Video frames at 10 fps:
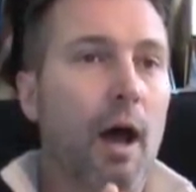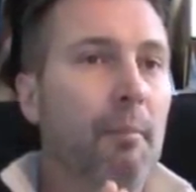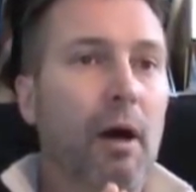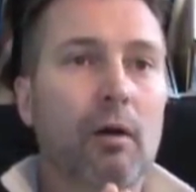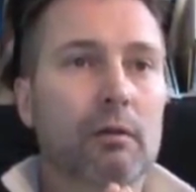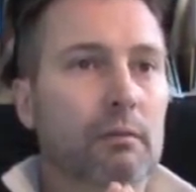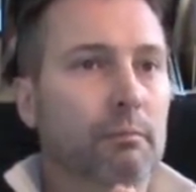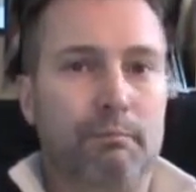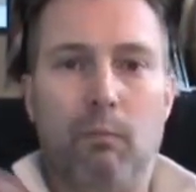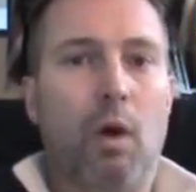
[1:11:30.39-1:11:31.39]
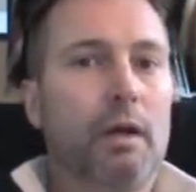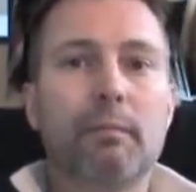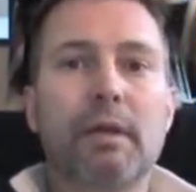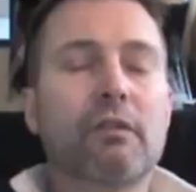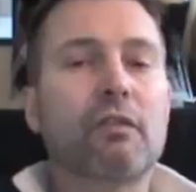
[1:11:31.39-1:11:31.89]
about
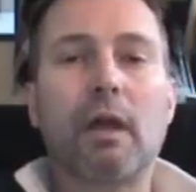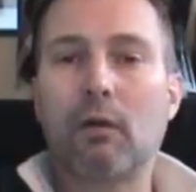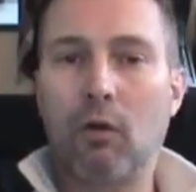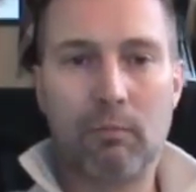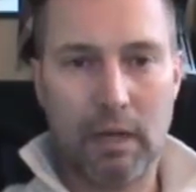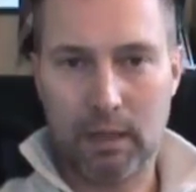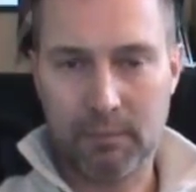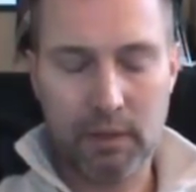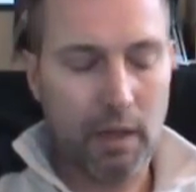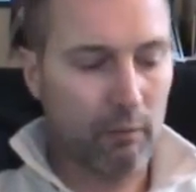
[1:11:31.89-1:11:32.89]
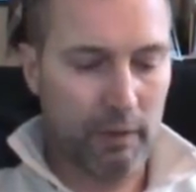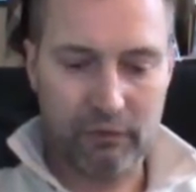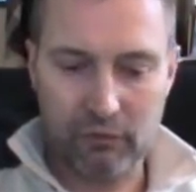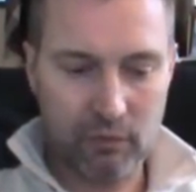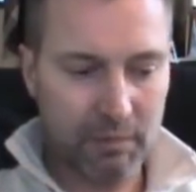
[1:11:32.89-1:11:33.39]
wanting to be a stay-at-home mom and
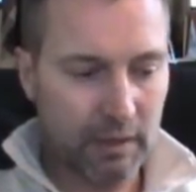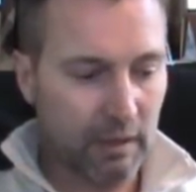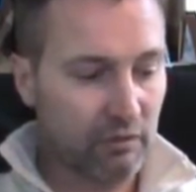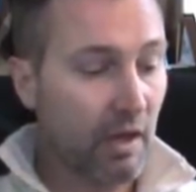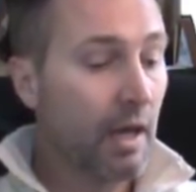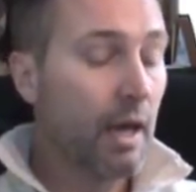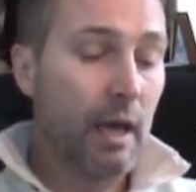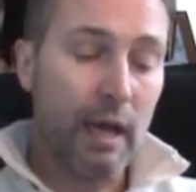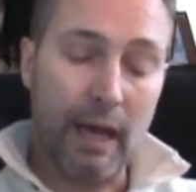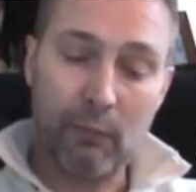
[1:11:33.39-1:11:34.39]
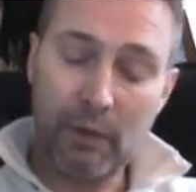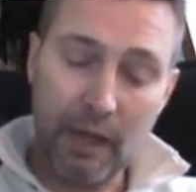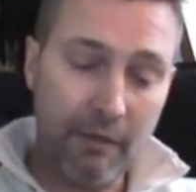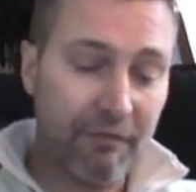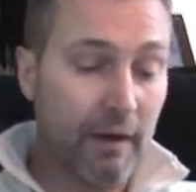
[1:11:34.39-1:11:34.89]
raising some kids. And
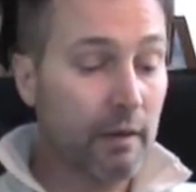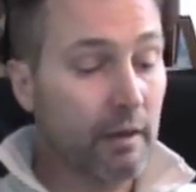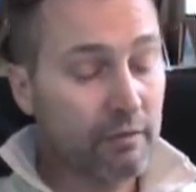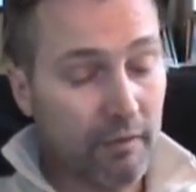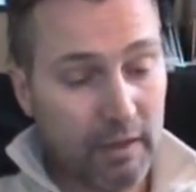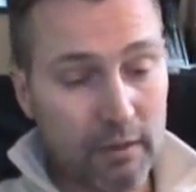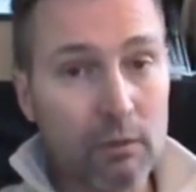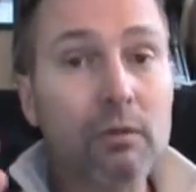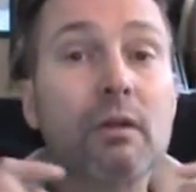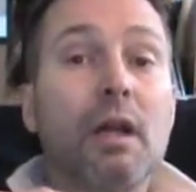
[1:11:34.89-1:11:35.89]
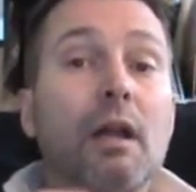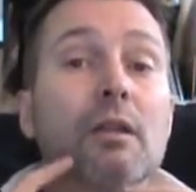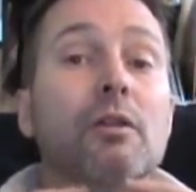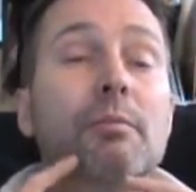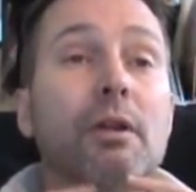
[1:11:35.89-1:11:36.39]
what I found as I've gotten older and got a
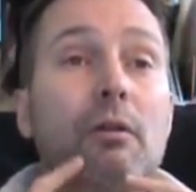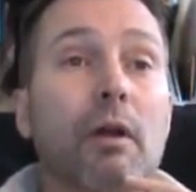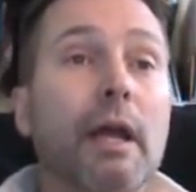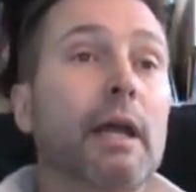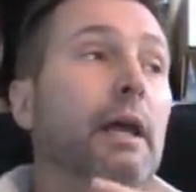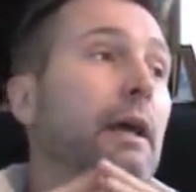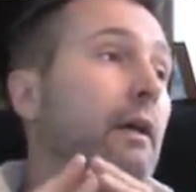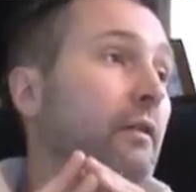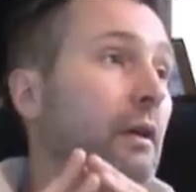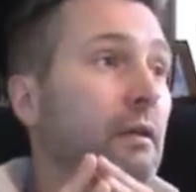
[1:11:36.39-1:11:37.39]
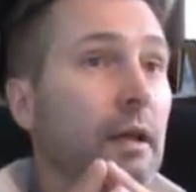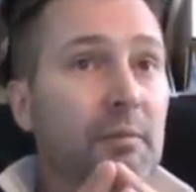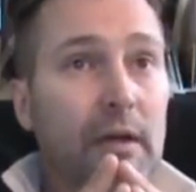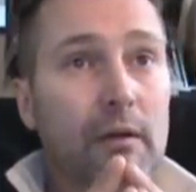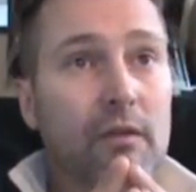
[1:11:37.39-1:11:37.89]
little bit of gray is that
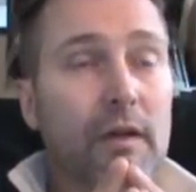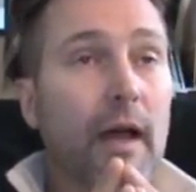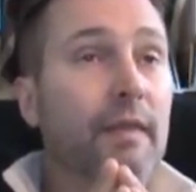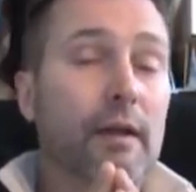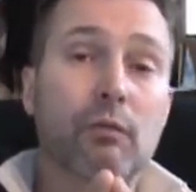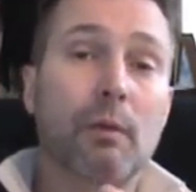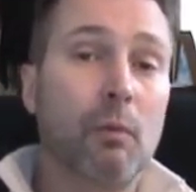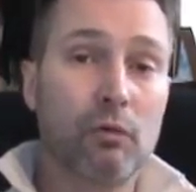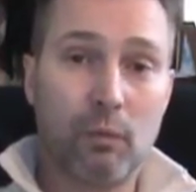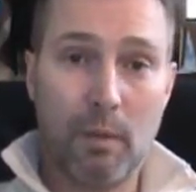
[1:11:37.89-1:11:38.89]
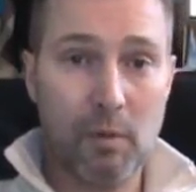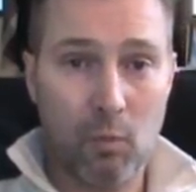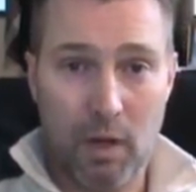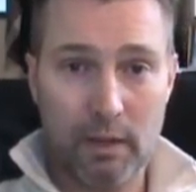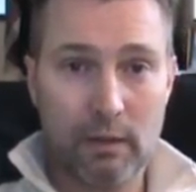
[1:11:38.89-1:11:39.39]
deep down inside, that's what most
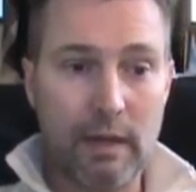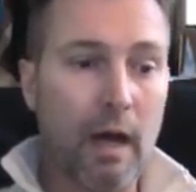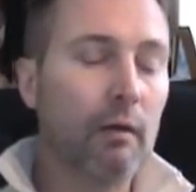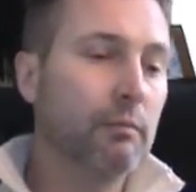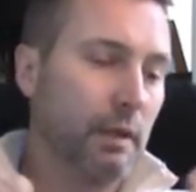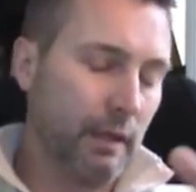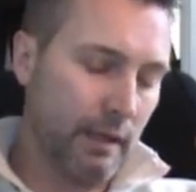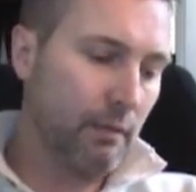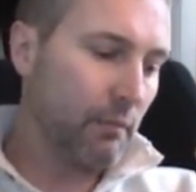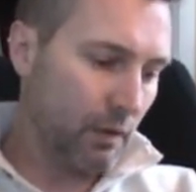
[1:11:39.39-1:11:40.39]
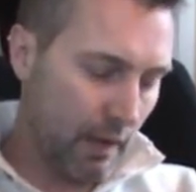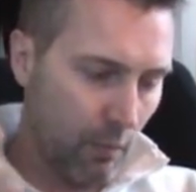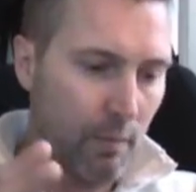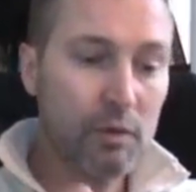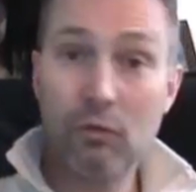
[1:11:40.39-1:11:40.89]
women want. Now, again, a
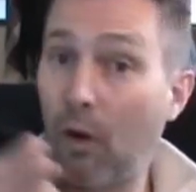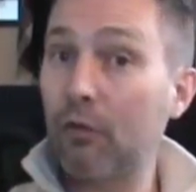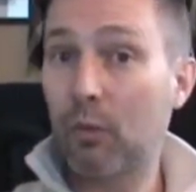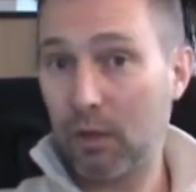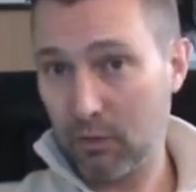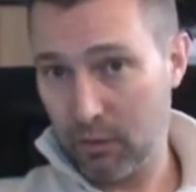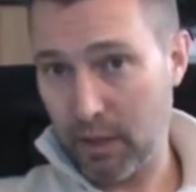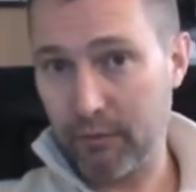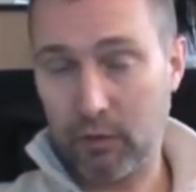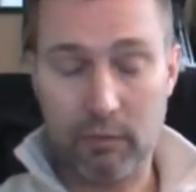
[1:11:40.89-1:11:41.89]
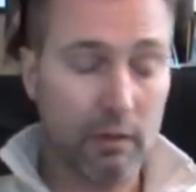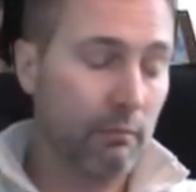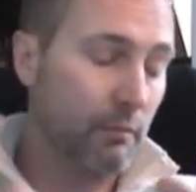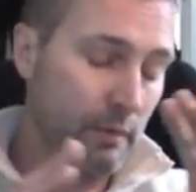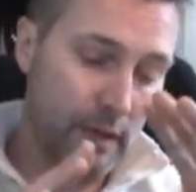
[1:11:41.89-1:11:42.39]
lot of women do also want to go and have a
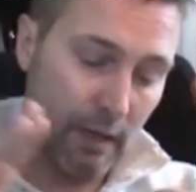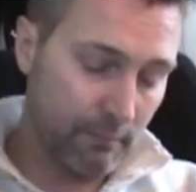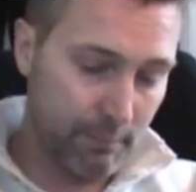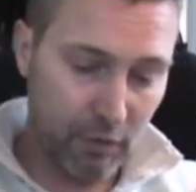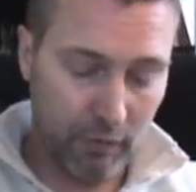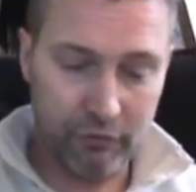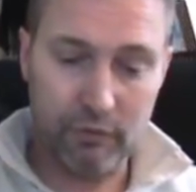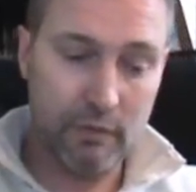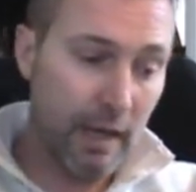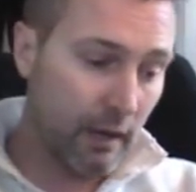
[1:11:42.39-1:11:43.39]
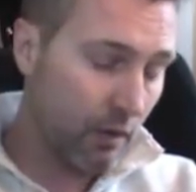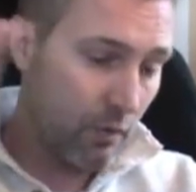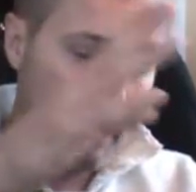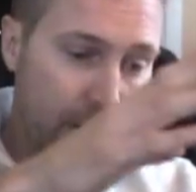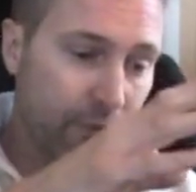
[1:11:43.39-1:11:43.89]
career. I'm not begrudging you that.
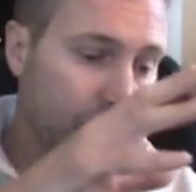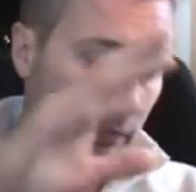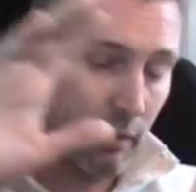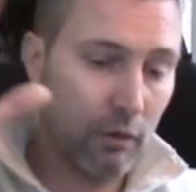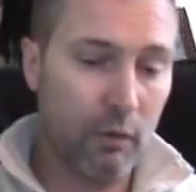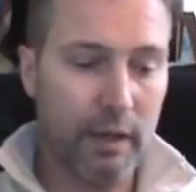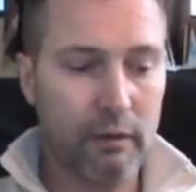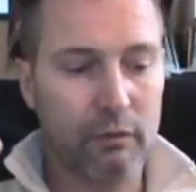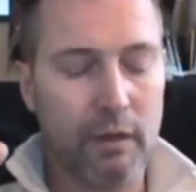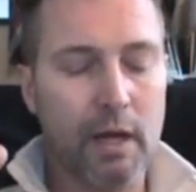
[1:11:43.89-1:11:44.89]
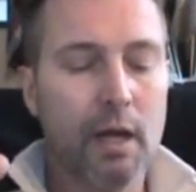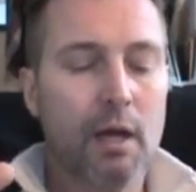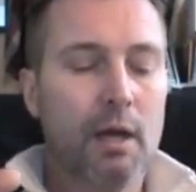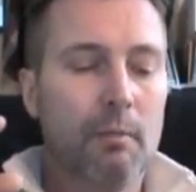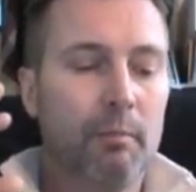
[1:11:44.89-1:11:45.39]
Go and have your career. Go ahead and do that.
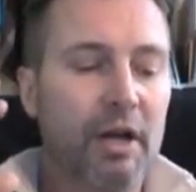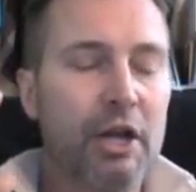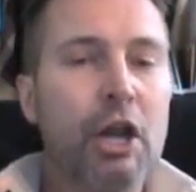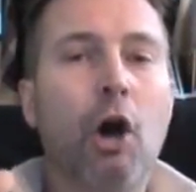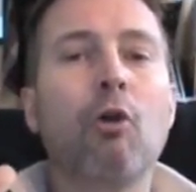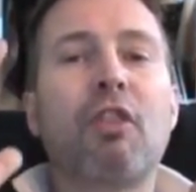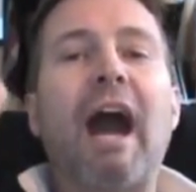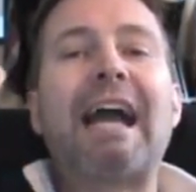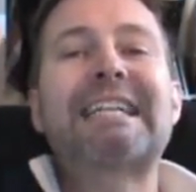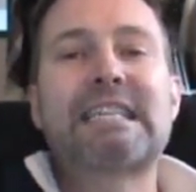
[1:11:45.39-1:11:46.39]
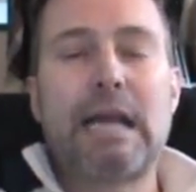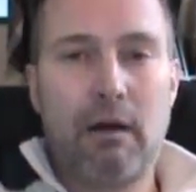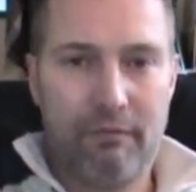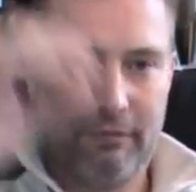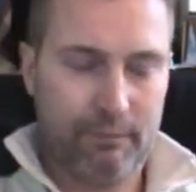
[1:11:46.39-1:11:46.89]
But know
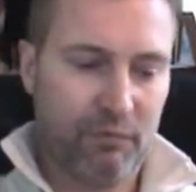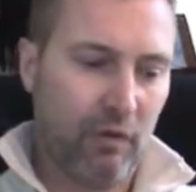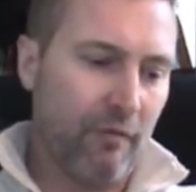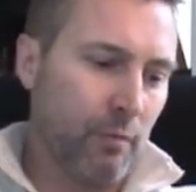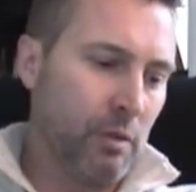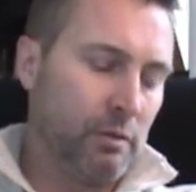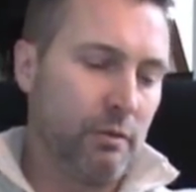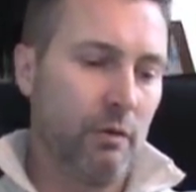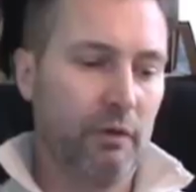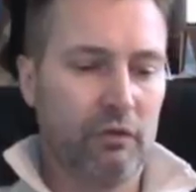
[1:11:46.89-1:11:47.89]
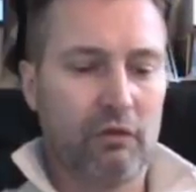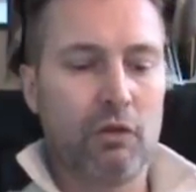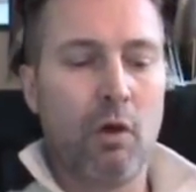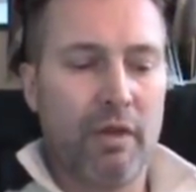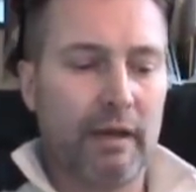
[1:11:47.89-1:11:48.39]
thyself. Stephen Molyneux always says,
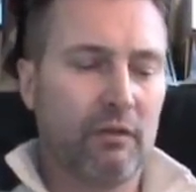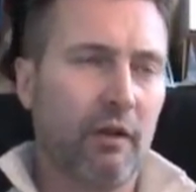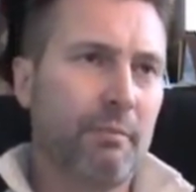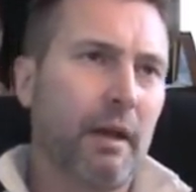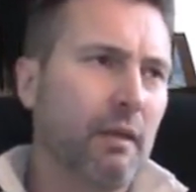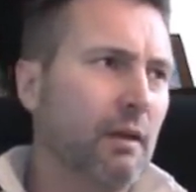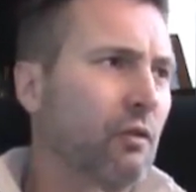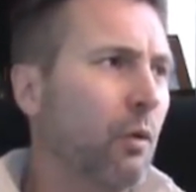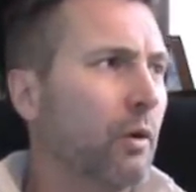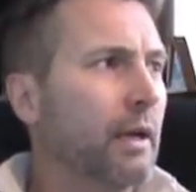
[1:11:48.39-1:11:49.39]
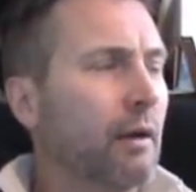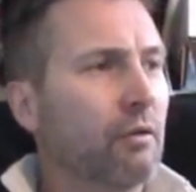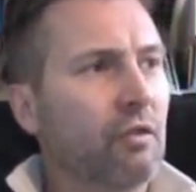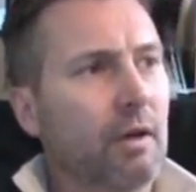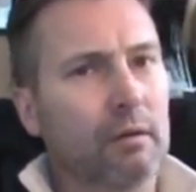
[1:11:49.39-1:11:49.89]
know thyself, but I think he's quoting
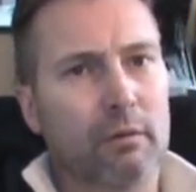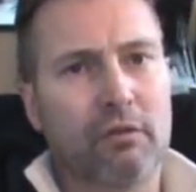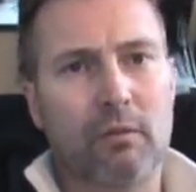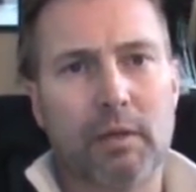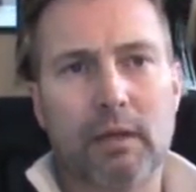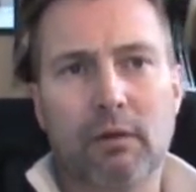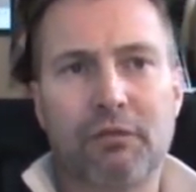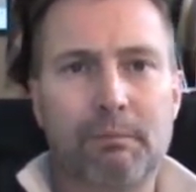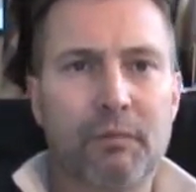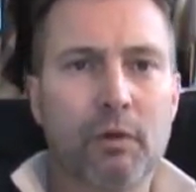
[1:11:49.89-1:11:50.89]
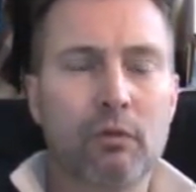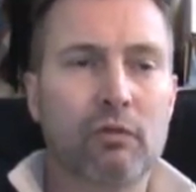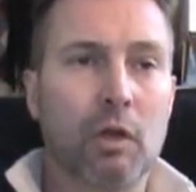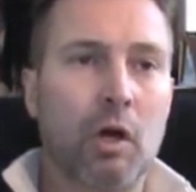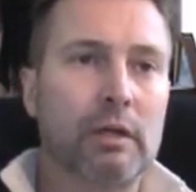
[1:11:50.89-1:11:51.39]
Aristotle or somebody else
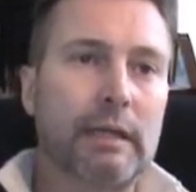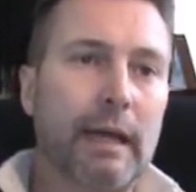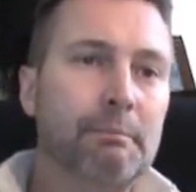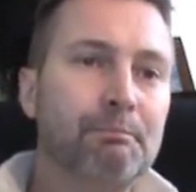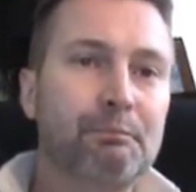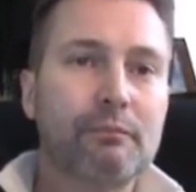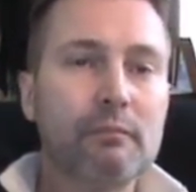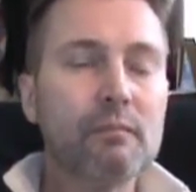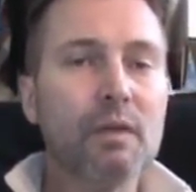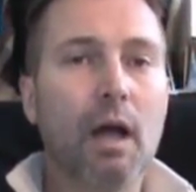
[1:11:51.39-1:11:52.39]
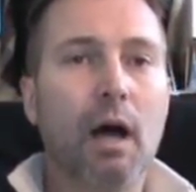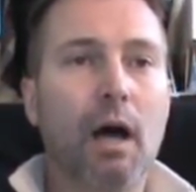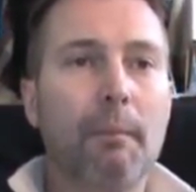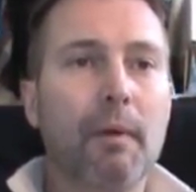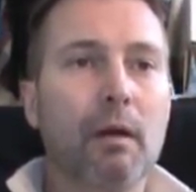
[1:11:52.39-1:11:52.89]
who's long dead.
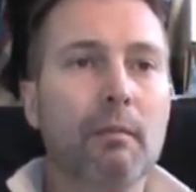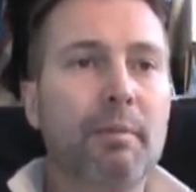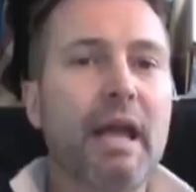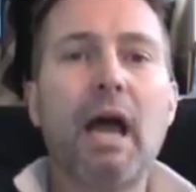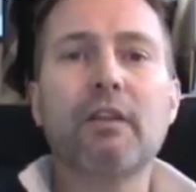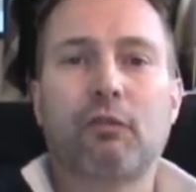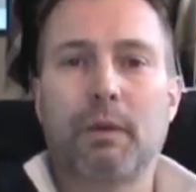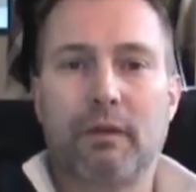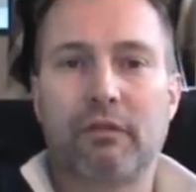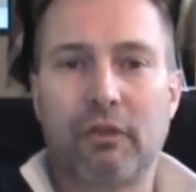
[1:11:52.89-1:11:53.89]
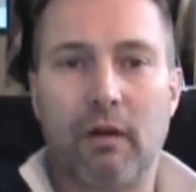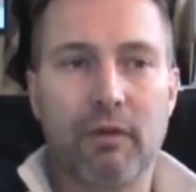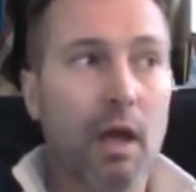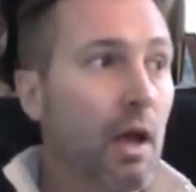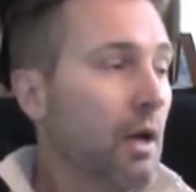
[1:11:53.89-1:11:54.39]
Be honest with yourself.